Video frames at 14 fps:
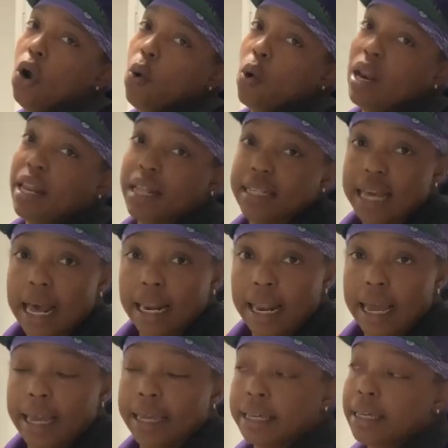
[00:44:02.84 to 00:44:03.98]
what it is I
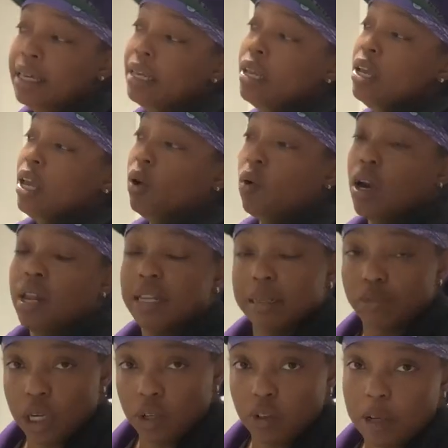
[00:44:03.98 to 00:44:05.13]
like and what it is I'm
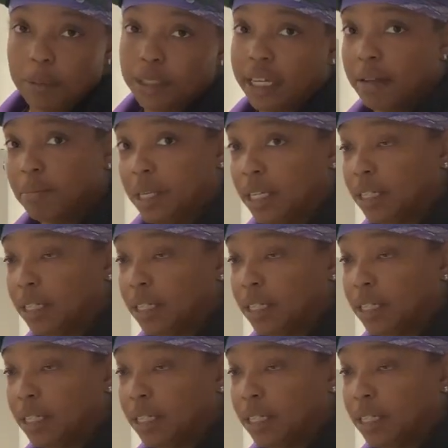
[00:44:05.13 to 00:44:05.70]
trying to replicate and be